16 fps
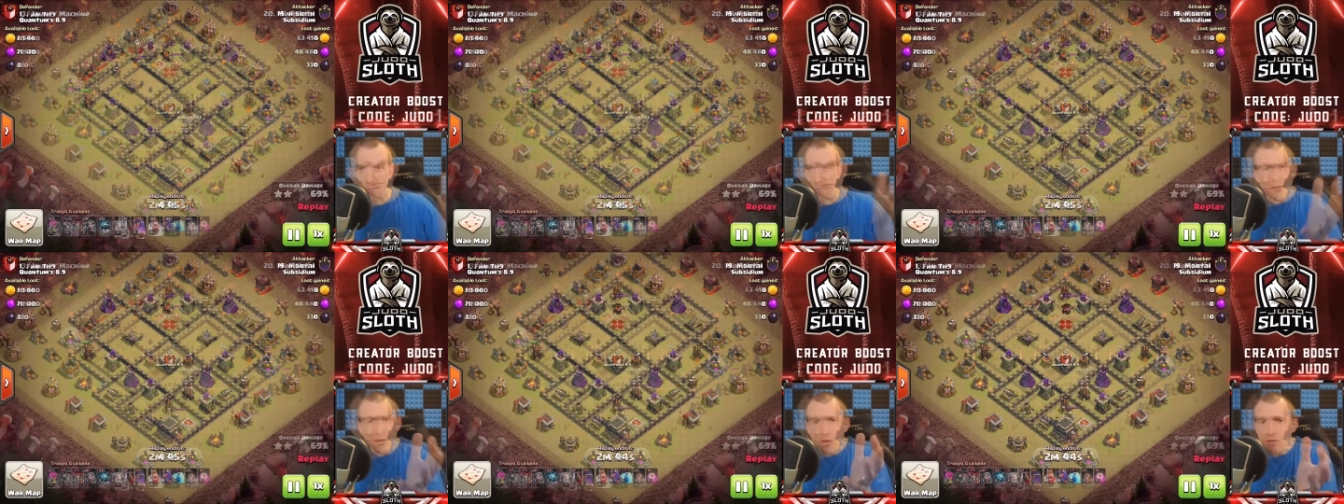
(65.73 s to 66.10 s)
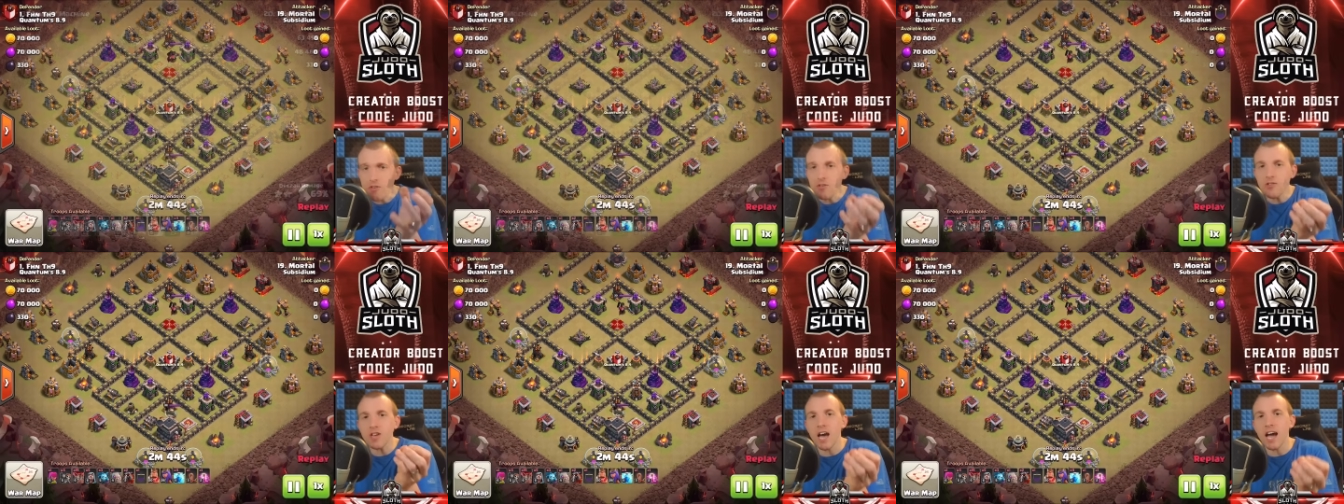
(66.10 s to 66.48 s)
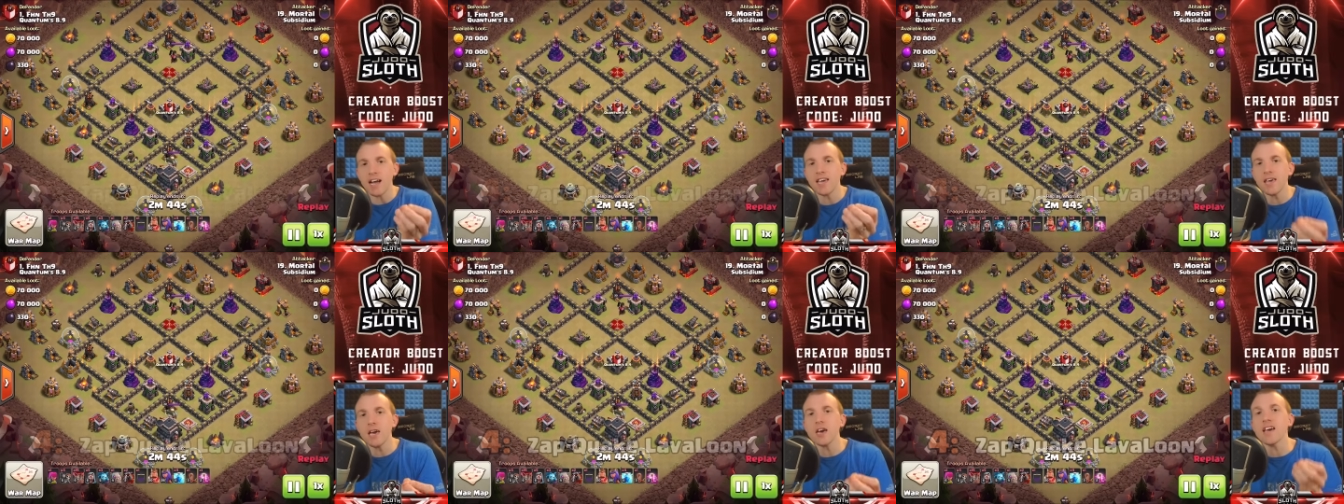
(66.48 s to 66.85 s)
The first
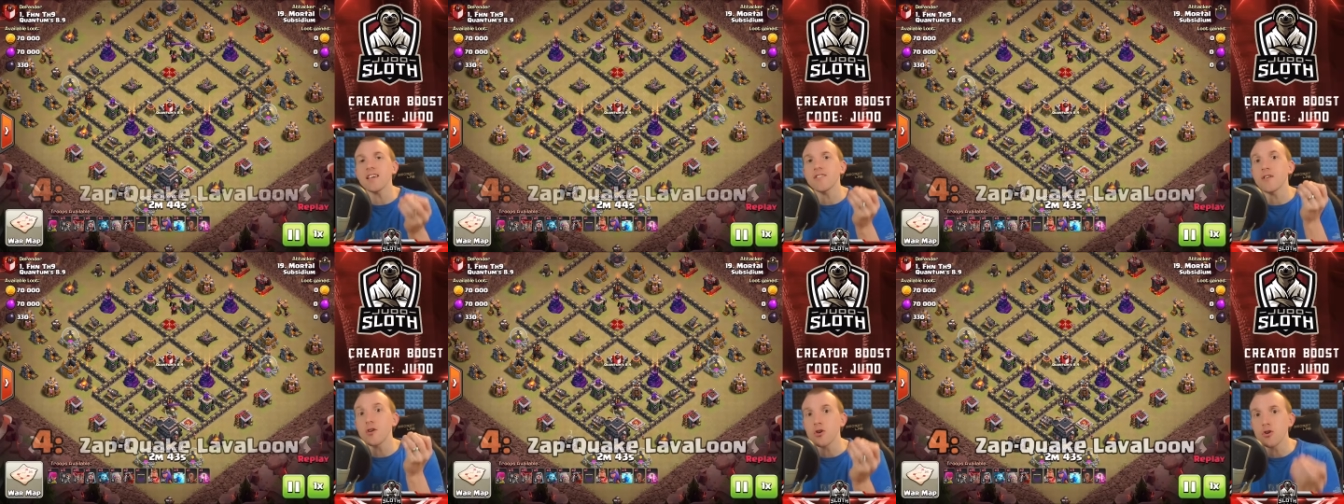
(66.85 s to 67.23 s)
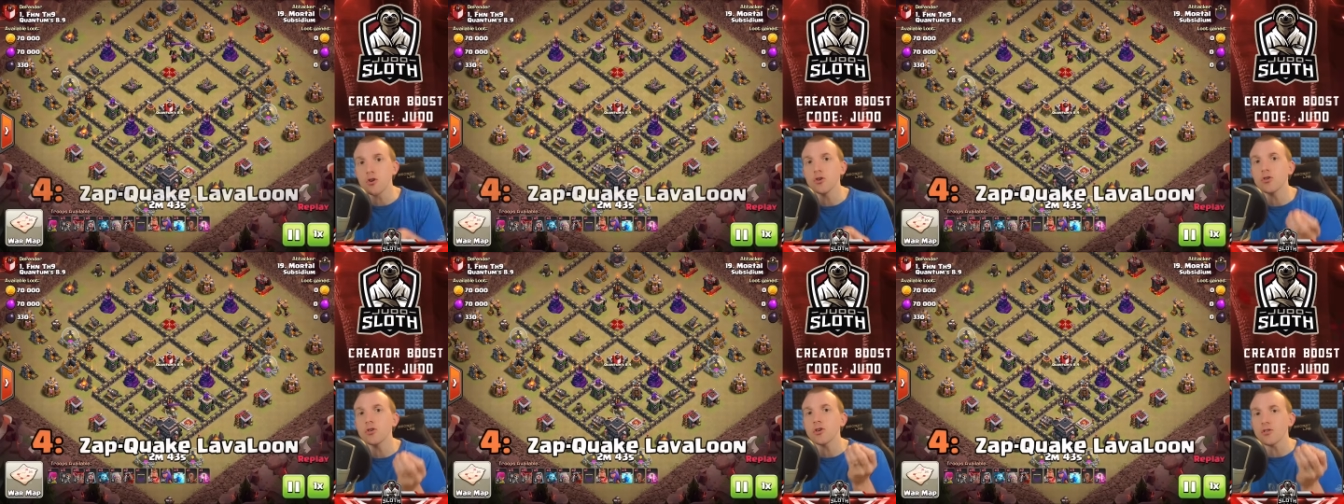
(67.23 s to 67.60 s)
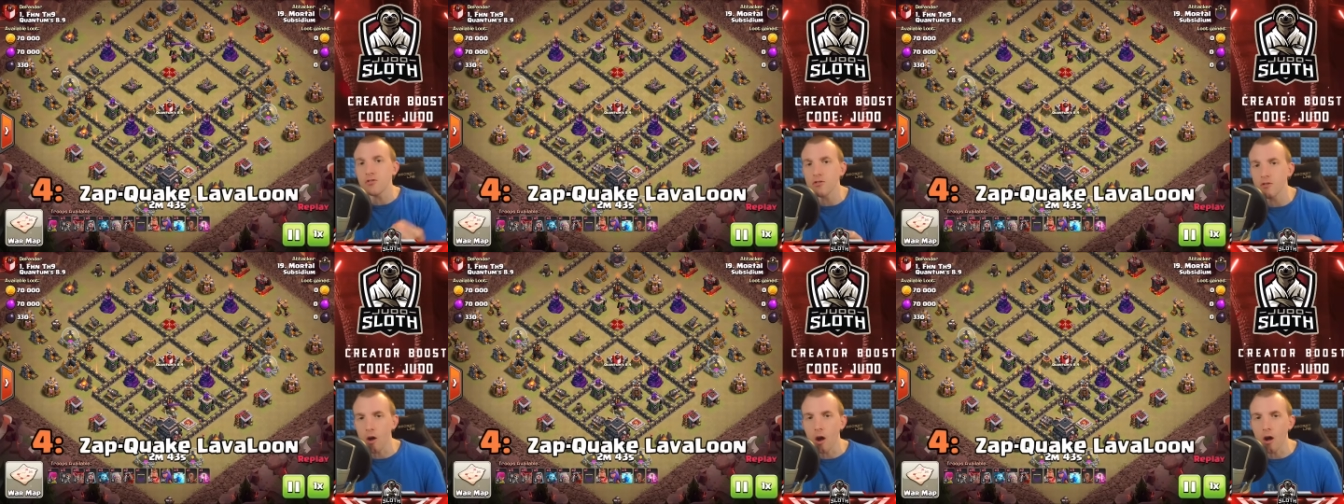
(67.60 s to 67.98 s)
attack here is a good
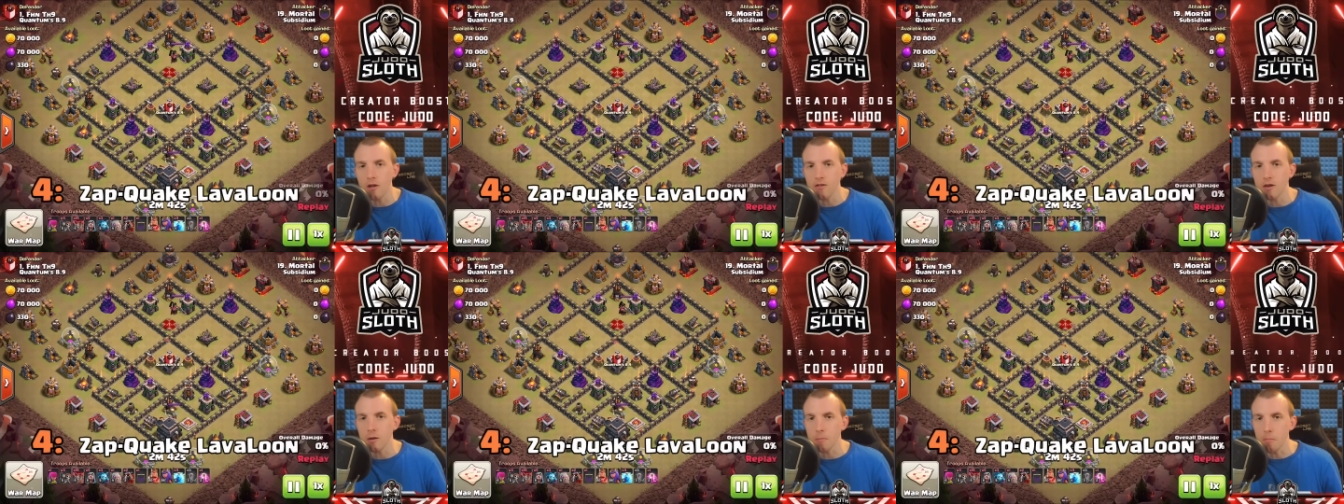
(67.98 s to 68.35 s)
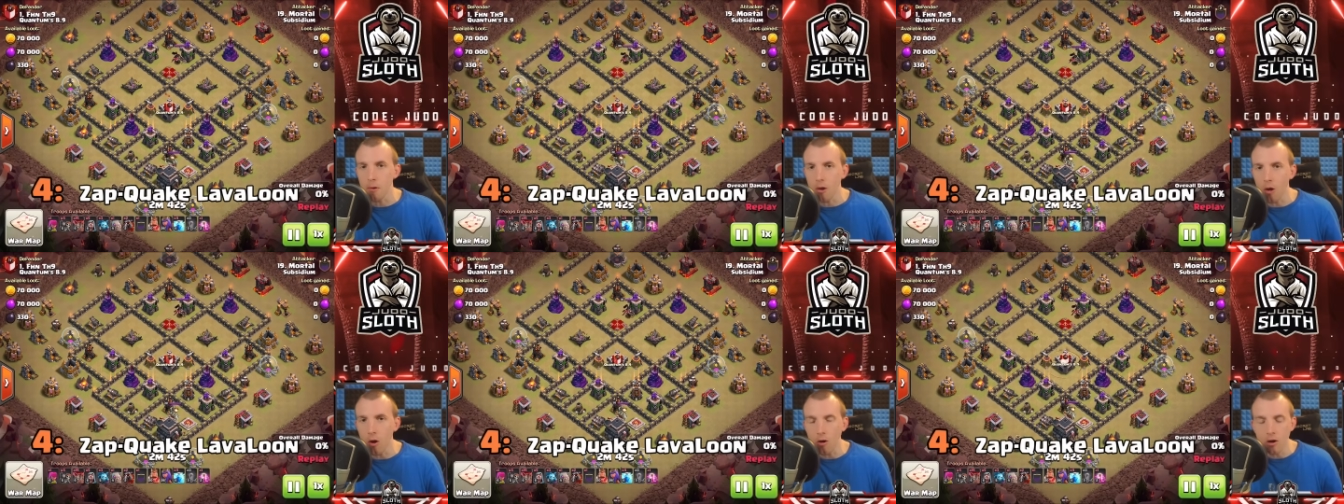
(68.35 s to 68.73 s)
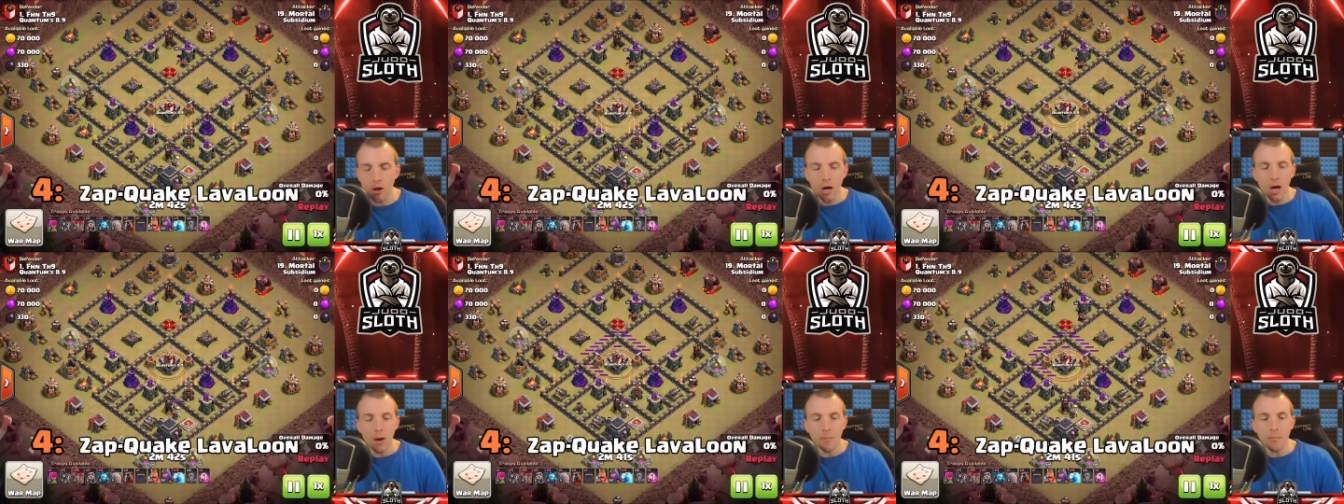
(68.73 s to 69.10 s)
starting
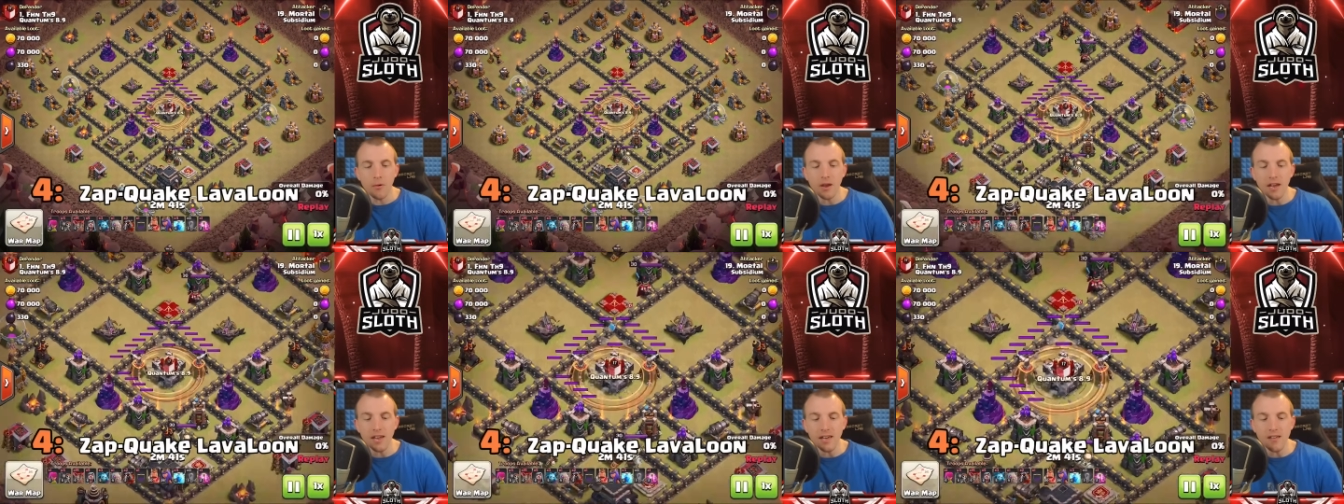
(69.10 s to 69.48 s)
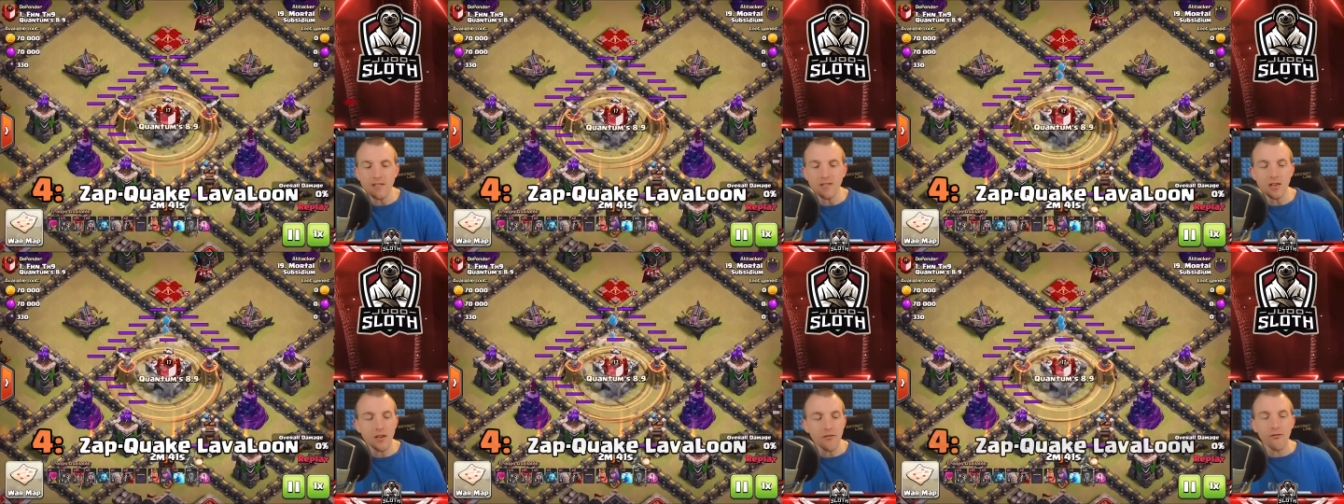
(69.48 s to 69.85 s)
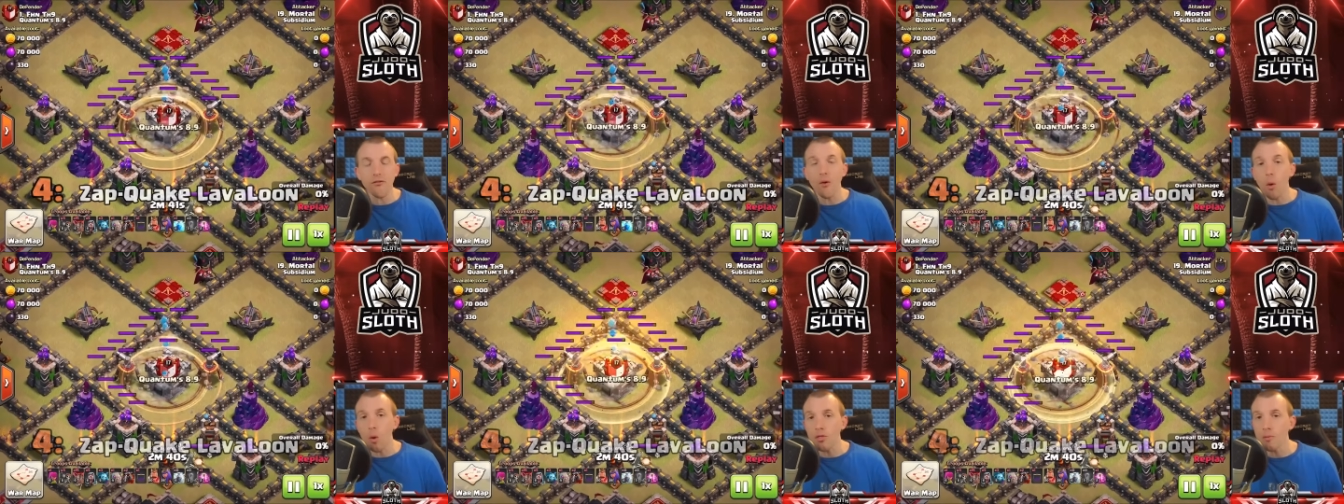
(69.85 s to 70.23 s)
block, but it is the
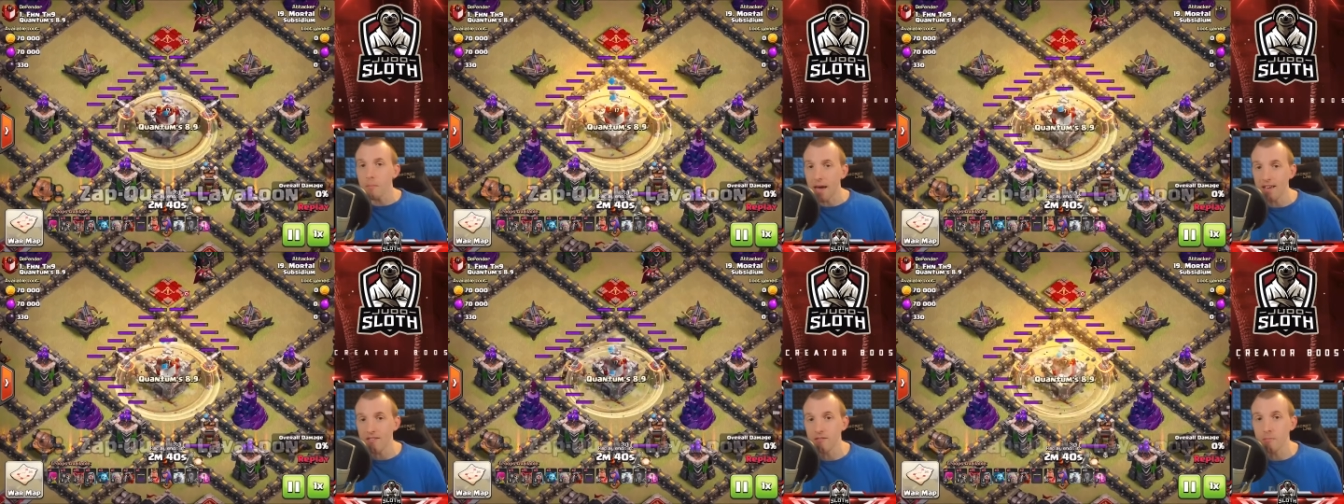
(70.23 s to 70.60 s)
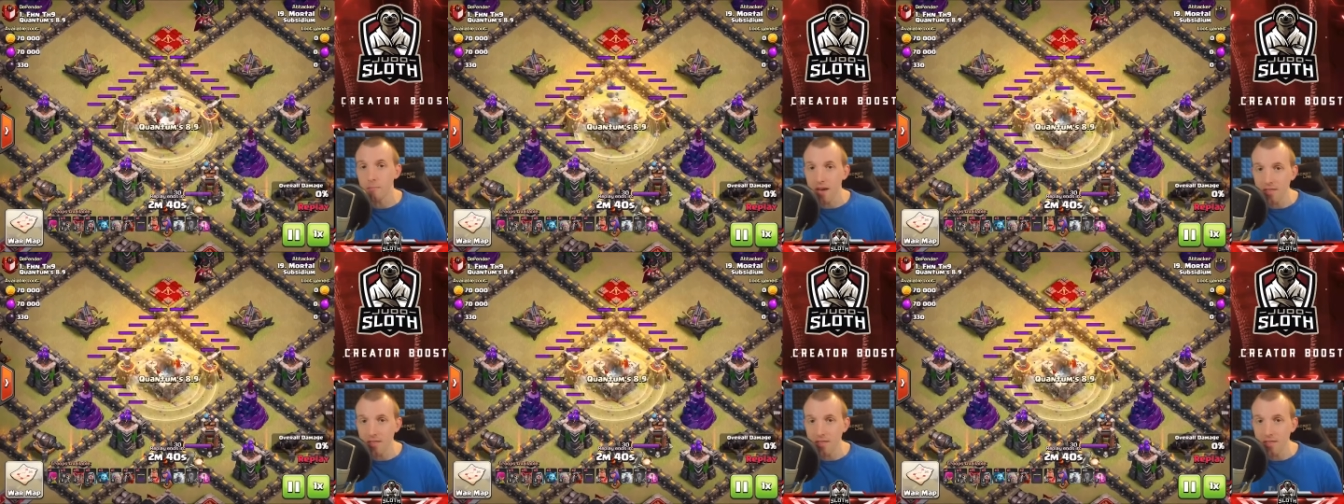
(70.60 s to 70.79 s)
4th best